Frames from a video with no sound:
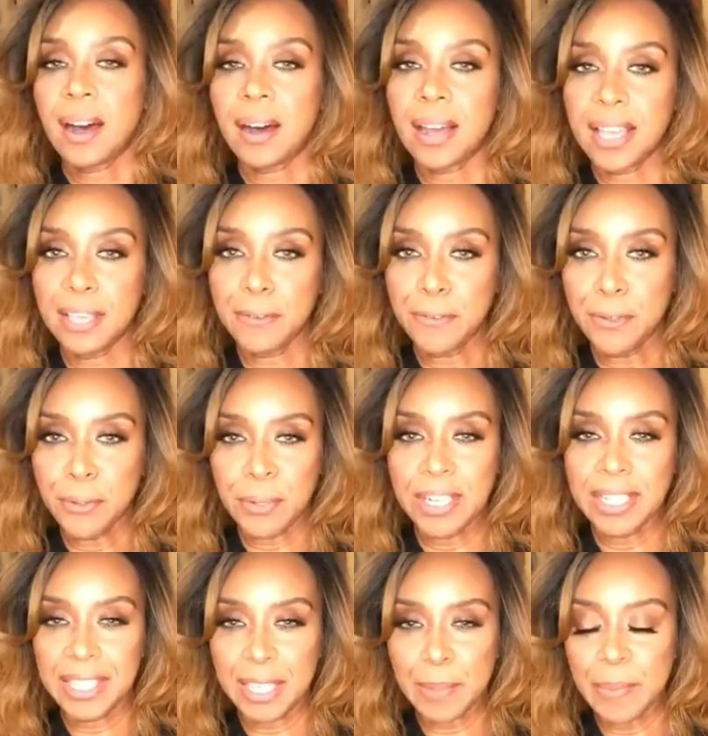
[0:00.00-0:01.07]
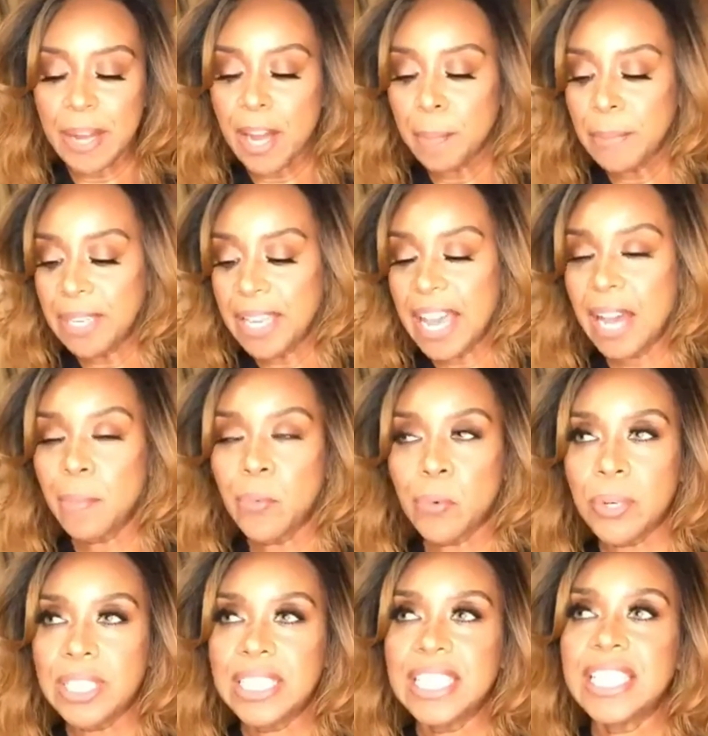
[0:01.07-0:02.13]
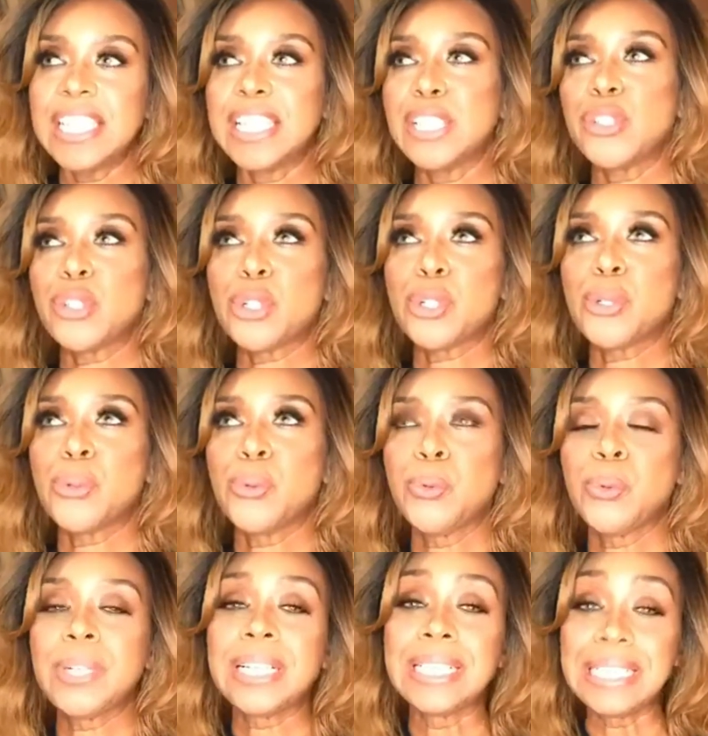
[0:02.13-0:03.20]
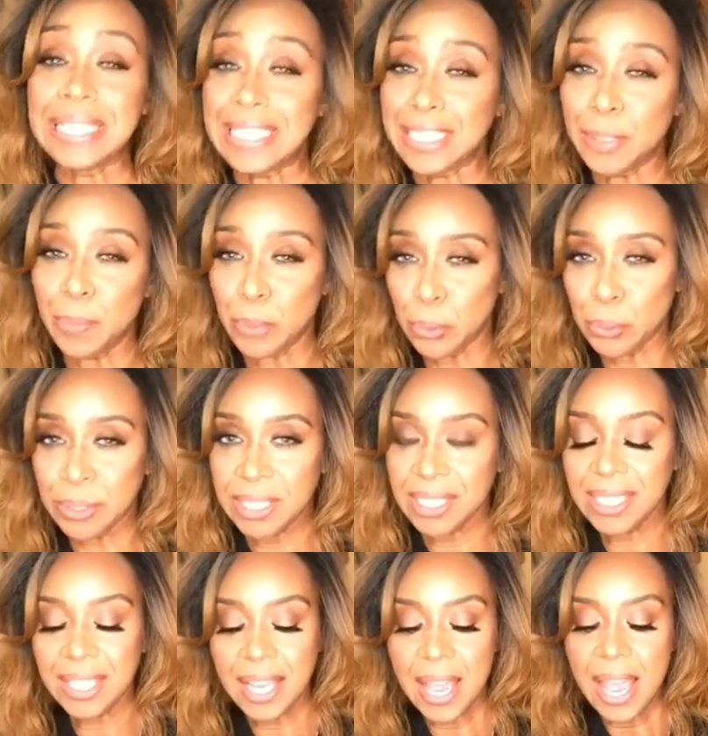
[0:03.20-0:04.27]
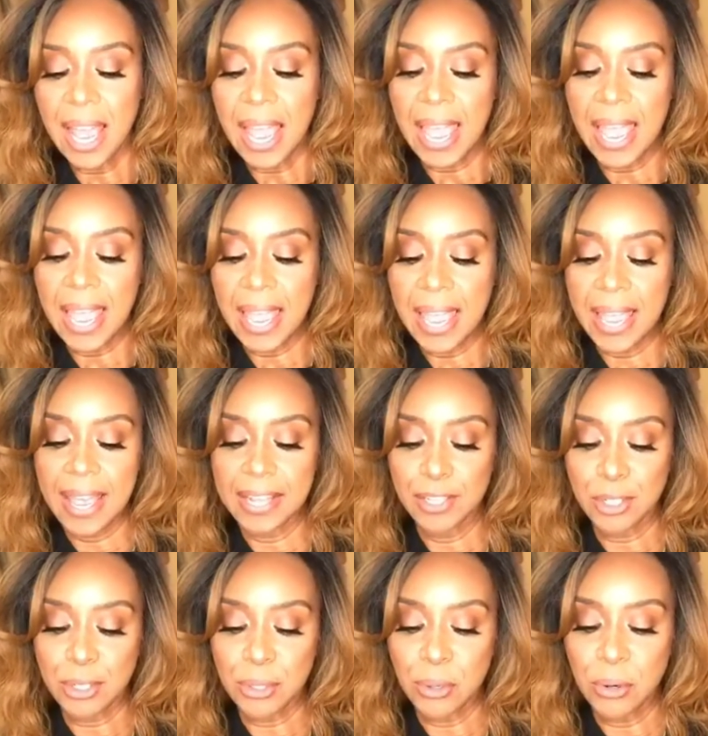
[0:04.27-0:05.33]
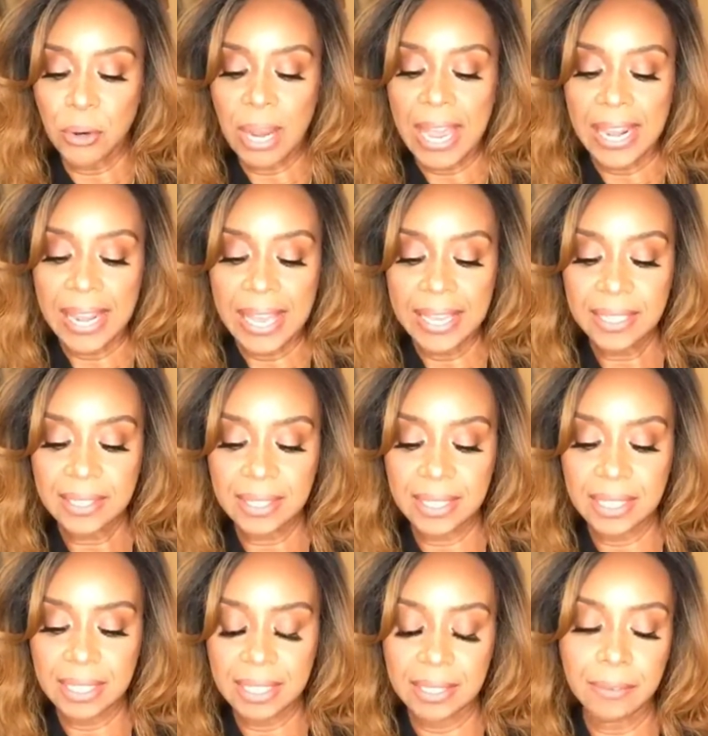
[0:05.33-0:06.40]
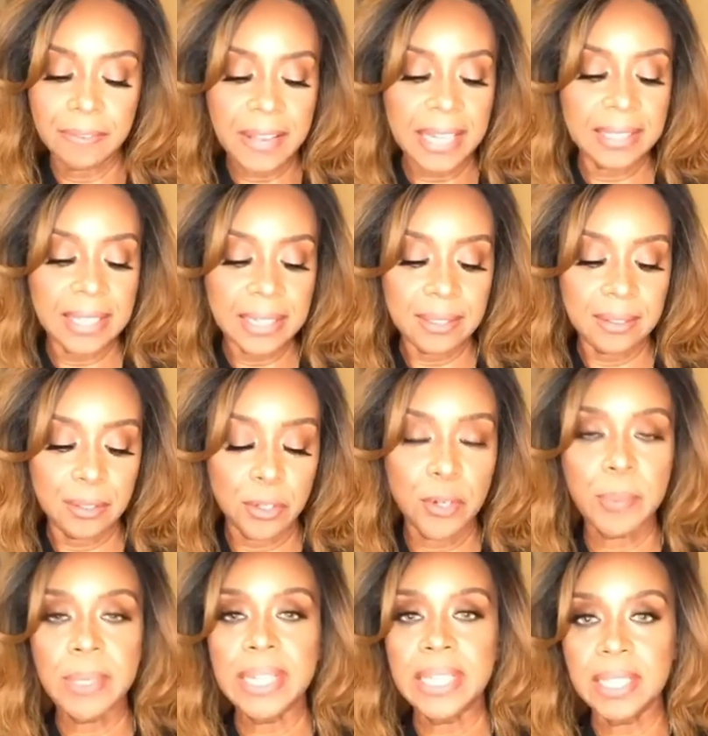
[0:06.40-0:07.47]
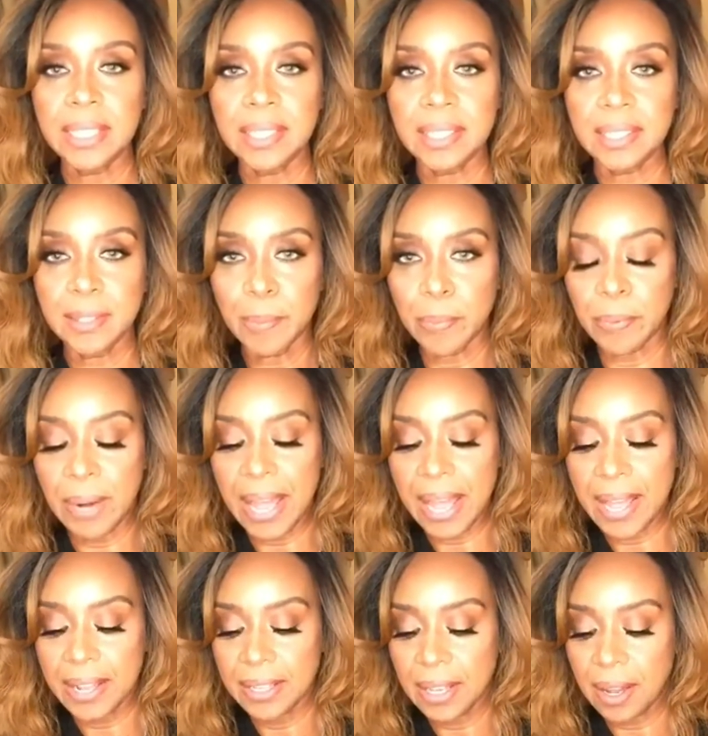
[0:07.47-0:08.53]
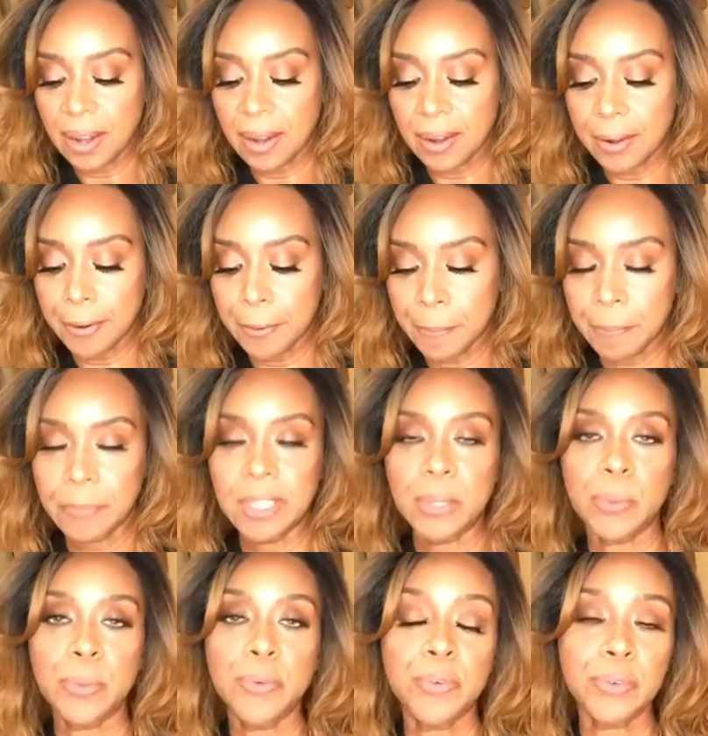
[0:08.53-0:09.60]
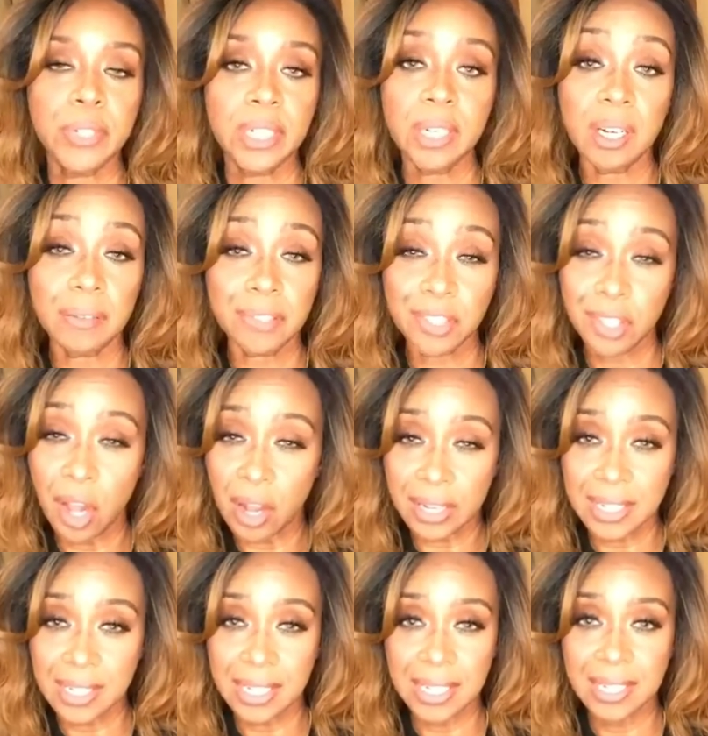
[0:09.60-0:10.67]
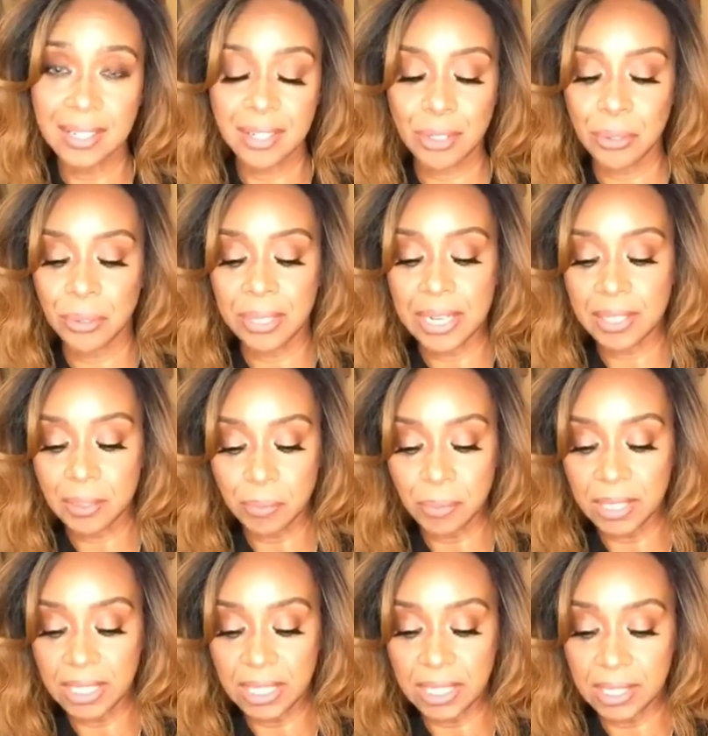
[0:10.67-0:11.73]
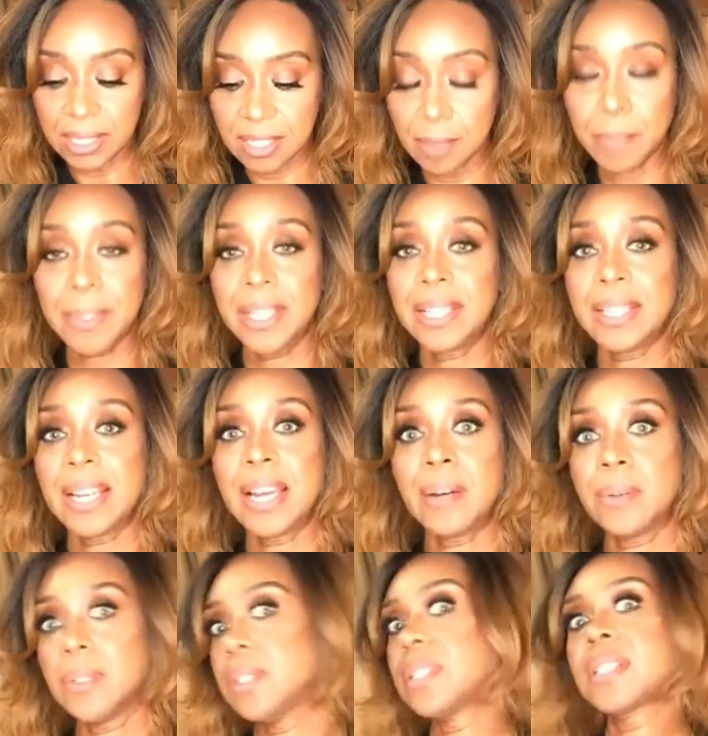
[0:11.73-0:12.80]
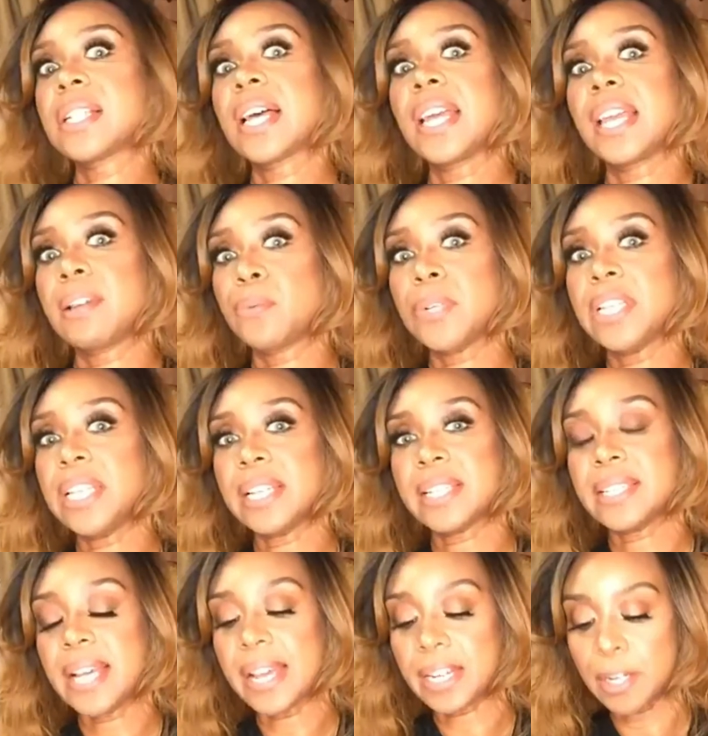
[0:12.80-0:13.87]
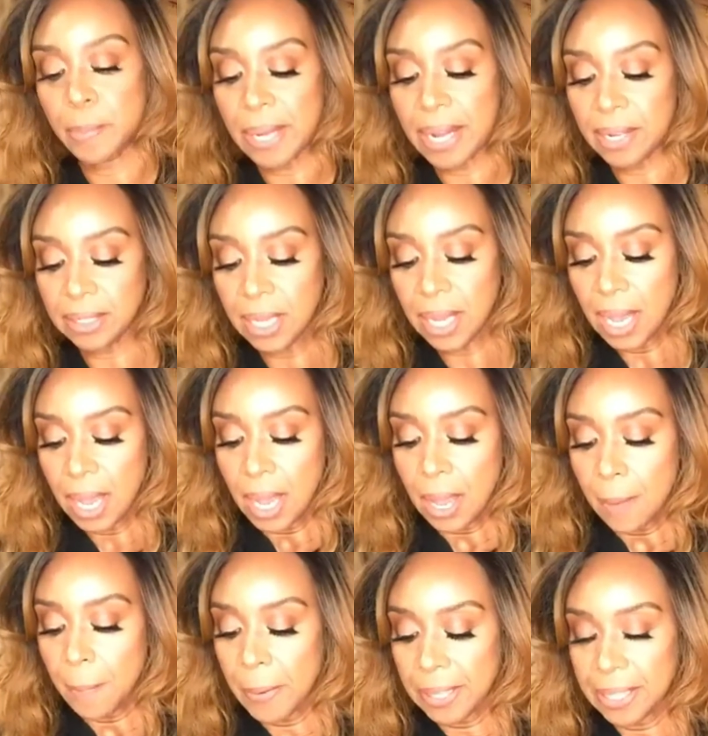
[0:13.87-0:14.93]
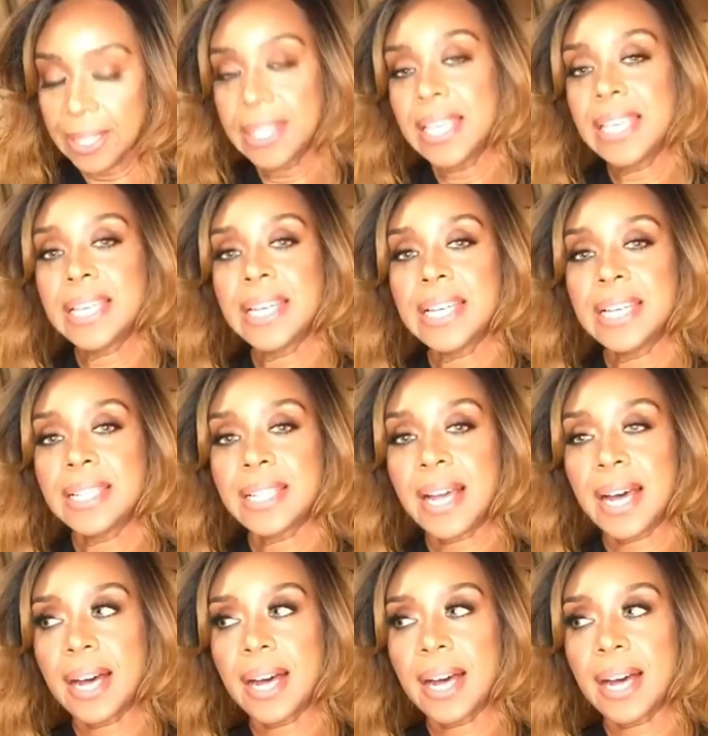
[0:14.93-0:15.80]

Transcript: if you know anything about me, I'm really into clean beauty, and so I like the fact that Derma E, the brand, they were free of toxins, so that's really something that I was like really excited about. But the thing is,